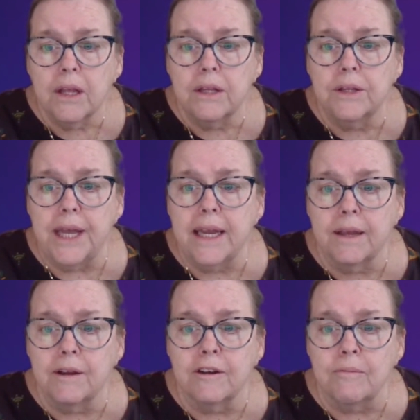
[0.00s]
they
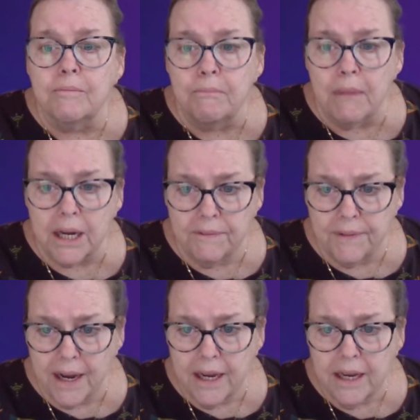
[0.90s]
can
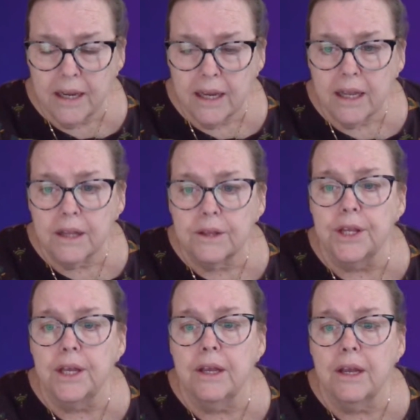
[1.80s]
modify
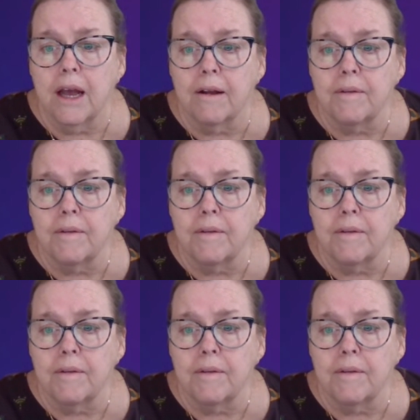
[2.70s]
the